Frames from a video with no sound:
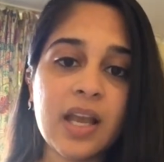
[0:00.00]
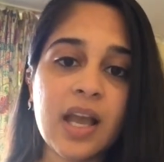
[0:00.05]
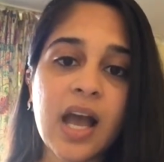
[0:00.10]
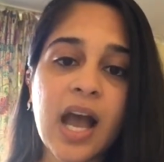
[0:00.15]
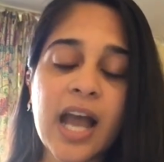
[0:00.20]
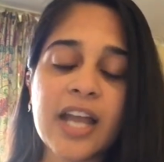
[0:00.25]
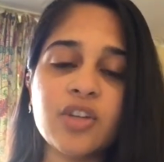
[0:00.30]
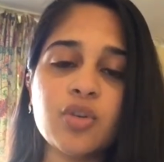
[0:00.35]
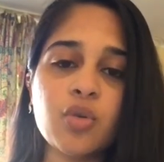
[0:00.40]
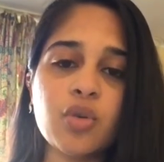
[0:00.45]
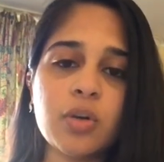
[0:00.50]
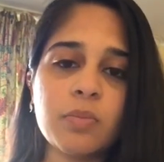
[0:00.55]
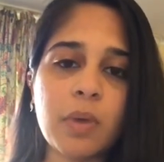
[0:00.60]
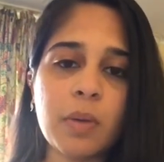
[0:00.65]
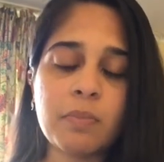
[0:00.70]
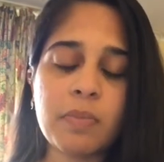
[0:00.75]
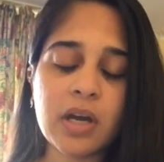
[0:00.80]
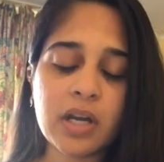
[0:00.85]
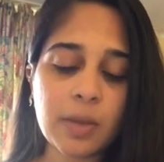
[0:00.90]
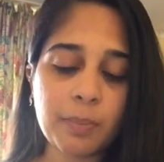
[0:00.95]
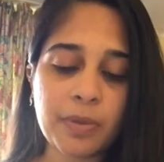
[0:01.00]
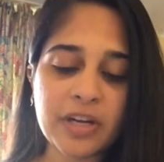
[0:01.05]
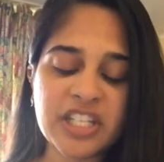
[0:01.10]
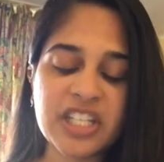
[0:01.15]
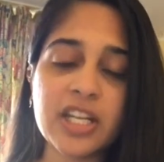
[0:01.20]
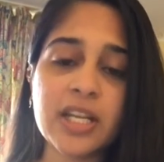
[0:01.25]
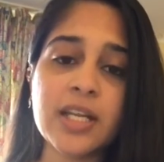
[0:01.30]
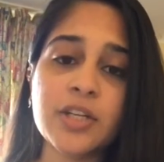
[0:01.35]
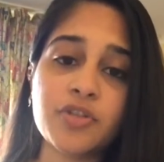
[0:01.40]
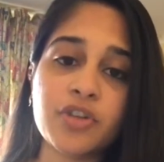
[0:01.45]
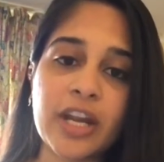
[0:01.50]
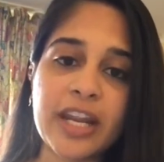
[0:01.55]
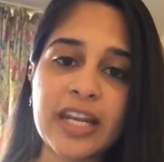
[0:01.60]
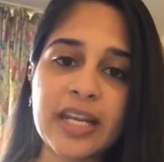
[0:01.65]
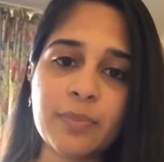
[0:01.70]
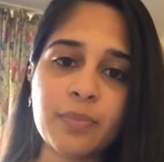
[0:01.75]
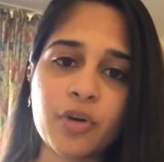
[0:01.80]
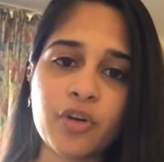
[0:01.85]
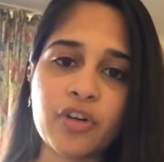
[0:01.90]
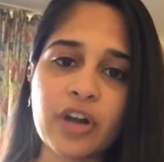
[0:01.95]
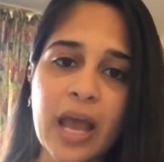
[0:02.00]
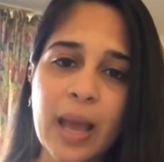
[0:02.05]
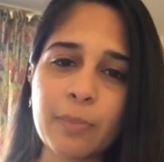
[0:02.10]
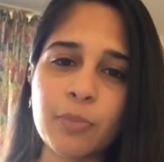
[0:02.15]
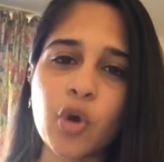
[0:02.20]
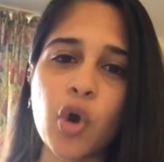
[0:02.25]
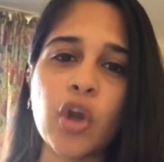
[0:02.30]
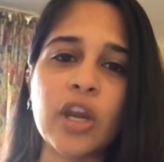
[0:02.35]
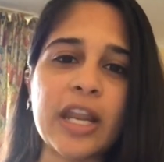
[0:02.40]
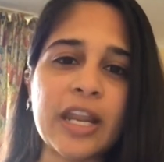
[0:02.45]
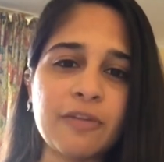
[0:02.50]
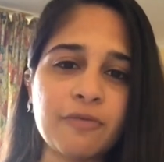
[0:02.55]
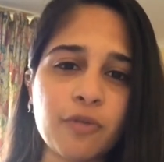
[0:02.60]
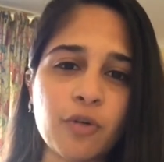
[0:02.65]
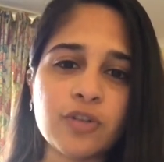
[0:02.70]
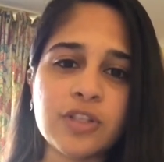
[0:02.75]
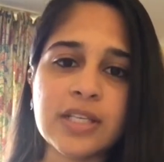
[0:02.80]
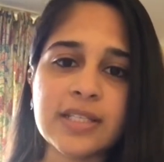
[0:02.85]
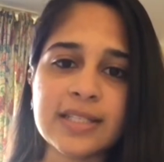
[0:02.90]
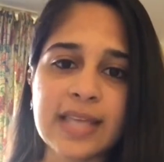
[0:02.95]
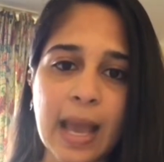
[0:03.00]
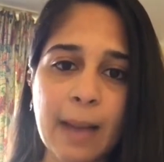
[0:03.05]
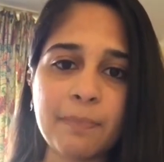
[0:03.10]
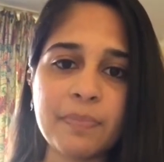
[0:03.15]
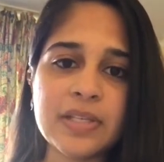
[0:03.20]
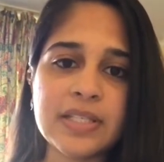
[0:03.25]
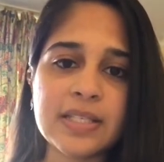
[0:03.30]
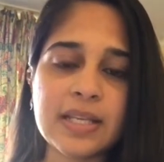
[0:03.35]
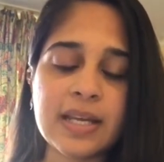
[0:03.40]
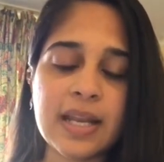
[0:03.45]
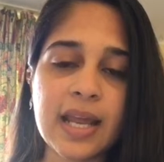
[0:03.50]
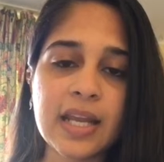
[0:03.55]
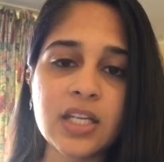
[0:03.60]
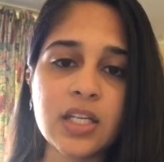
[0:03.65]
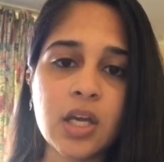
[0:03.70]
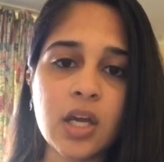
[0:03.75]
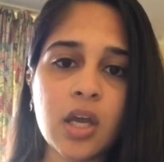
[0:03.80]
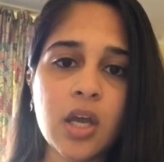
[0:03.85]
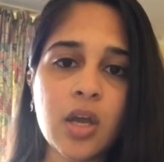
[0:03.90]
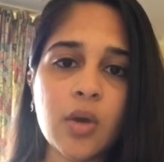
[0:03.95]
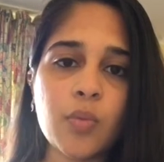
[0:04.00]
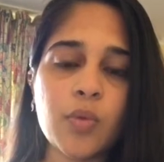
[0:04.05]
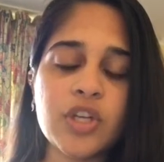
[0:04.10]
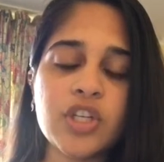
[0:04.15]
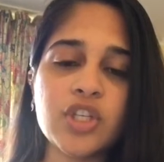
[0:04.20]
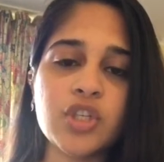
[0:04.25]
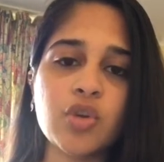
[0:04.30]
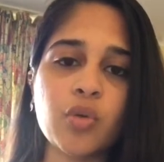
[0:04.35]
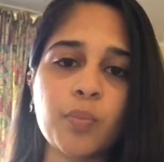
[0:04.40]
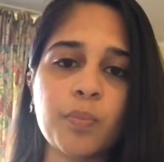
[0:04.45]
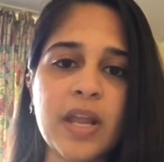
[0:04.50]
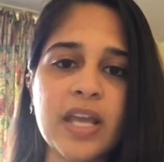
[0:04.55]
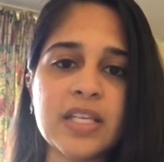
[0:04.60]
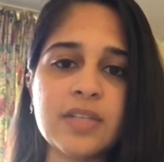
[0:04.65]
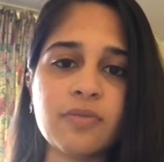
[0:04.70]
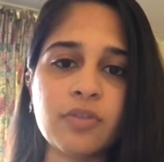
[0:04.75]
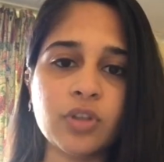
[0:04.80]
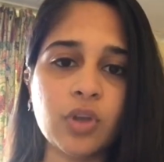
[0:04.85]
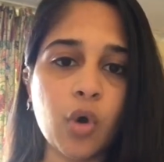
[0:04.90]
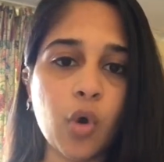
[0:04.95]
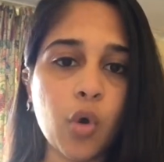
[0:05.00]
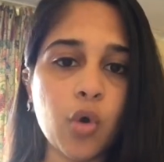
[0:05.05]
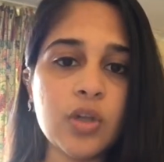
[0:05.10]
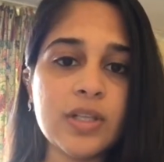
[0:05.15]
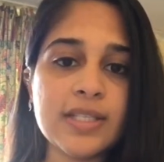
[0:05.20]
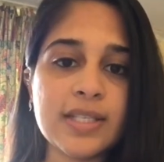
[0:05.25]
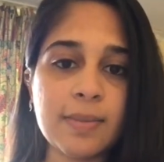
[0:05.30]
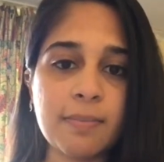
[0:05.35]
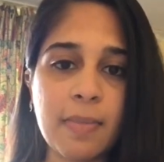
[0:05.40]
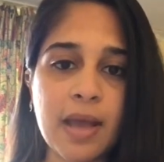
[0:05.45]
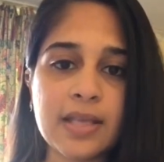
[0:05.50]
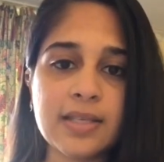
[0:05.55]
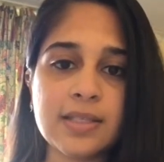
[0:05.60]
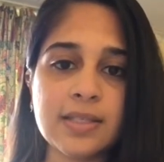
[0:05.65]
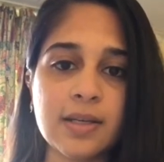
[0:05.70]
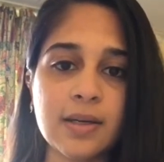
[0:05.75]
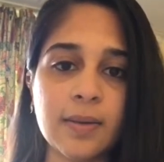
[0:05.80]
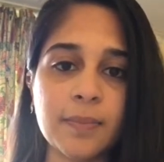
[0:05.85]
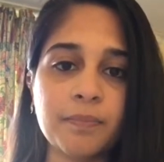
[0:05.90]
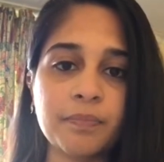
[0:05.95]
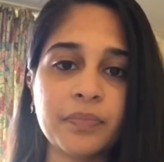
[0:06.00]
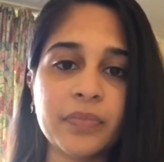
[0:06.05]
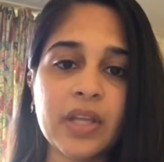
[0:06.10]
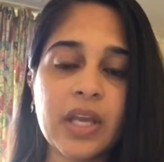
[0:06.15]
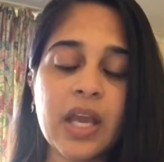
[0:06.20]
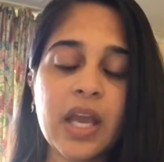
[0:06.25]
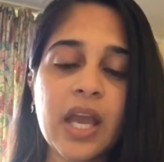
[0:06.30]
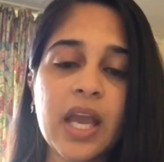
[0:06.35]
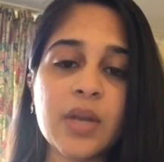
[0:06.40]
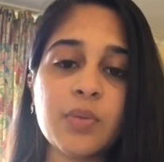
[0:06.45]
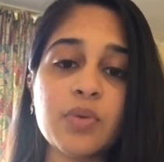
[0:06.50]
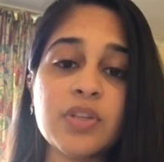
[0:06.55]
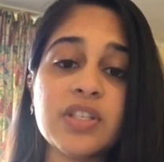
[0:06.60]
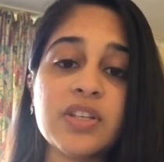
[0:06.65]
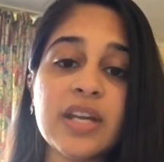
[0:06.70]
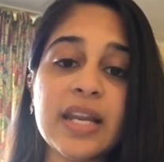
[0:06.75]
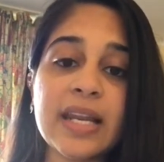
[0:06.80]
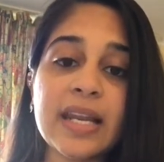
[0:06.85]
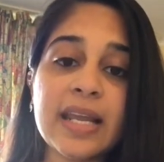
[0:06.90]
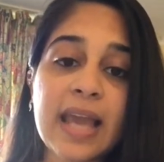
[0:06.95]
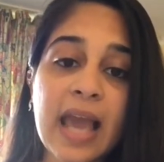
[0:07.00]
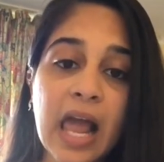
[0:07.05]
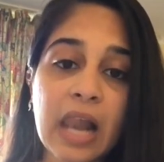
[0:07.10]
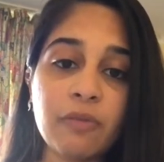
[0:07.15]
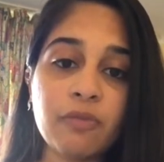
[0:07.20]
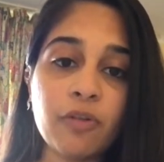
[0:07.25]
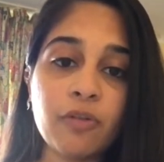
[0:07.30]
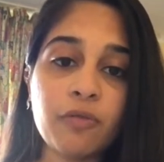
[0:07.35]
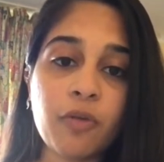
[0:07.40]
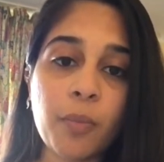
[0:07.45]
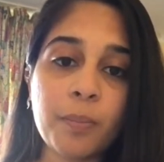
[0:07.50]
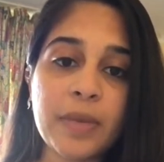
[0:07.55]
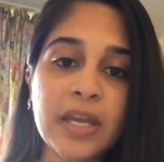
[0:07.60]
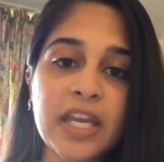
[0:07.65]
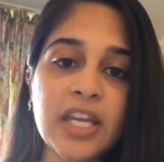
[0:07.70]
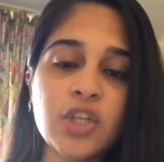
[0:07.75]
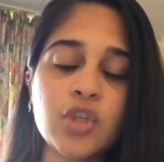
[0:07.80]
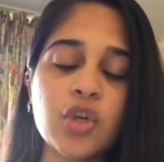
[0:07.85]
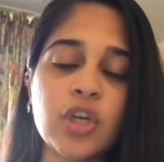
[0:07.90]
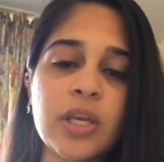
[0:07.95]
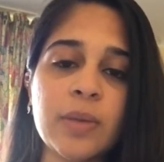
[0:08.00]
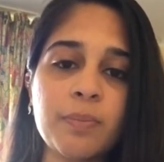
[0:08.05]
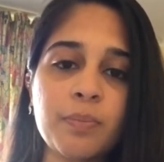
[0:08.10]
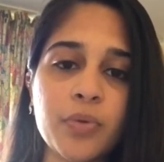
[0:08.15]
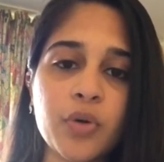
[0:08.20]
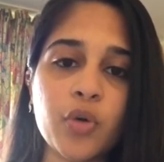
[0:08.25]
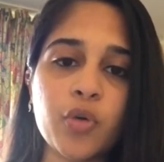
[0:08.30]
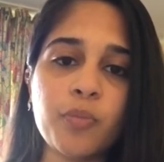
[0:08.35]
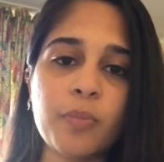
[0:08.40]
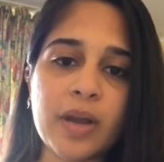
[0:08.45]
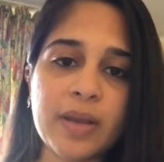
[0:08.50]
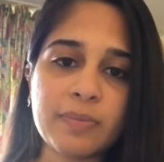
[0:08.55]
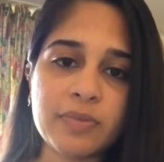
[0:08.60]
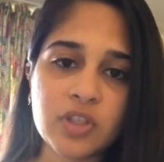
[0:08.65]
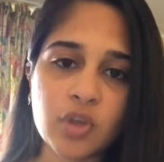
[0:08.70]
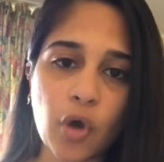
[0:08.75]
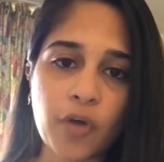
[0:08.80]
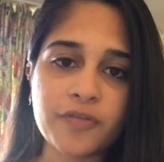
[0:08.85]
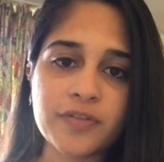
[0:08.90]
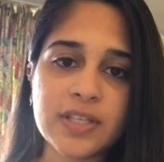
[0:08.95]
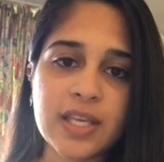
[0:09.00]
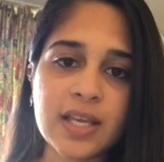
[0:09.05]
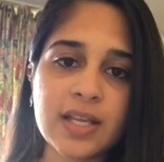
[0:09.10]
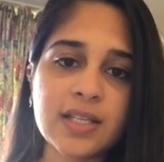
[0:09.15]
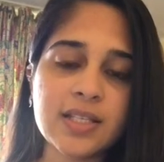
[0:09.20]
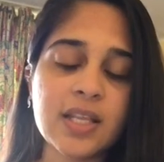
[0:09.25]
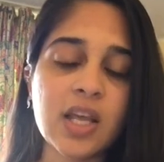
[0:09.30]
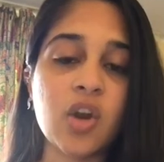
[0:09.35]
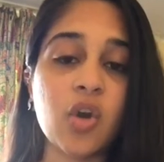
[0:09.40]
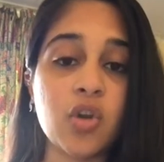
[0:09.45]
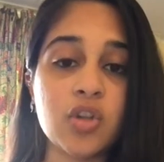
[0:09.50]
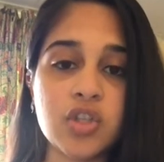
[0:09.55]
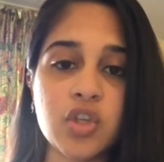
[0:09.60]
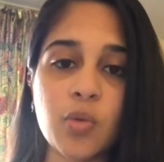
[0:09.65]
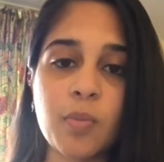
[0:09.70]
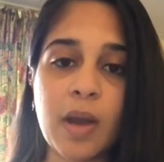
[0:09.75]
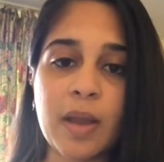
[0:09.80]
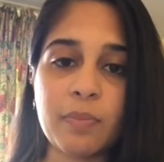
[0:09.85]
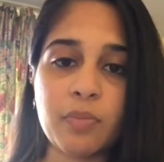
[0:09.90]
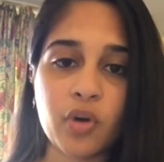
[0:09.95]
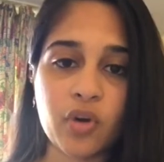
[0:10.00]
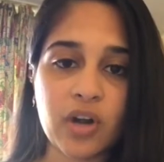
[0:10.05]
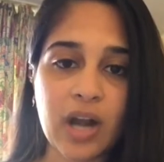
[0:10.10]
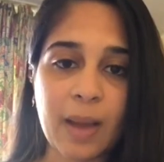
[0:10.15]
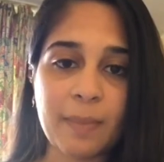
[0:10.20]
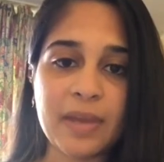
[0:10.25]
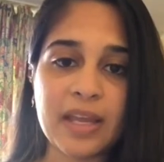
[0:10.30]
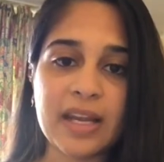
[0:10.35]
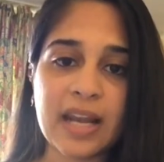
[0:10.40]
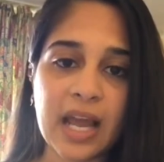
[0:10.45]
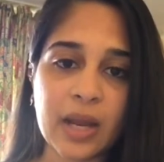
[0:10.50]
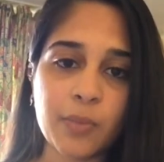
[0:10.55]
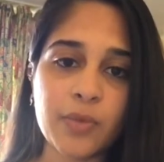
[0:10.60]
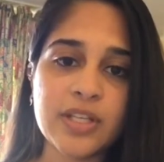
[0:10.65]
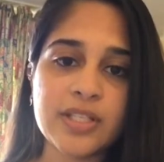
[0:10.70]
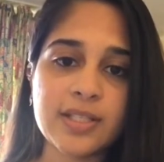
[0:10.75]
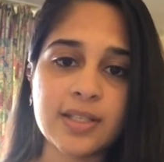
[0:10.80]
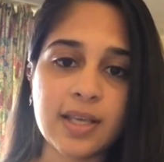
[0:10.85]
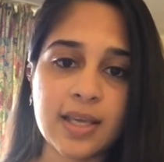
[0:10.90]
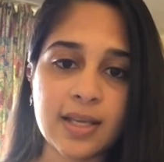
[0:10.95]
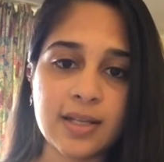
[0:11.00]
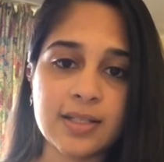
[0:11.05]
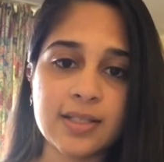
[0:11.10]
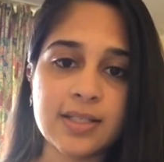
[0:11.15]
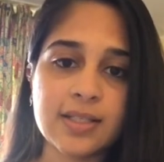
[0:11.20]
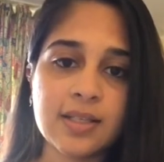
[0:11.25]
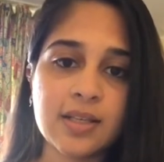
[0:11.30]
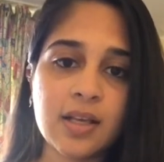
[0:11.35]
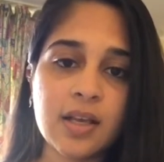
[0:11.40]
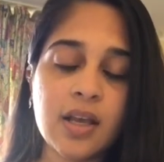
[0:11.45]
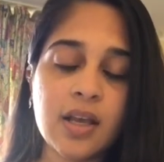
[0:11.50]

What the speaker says: I do remember a particular training program called Infosys Campus Connect, which took place for the whole semester. It was really helpful for me to improve my soft skills and also my programming language skills.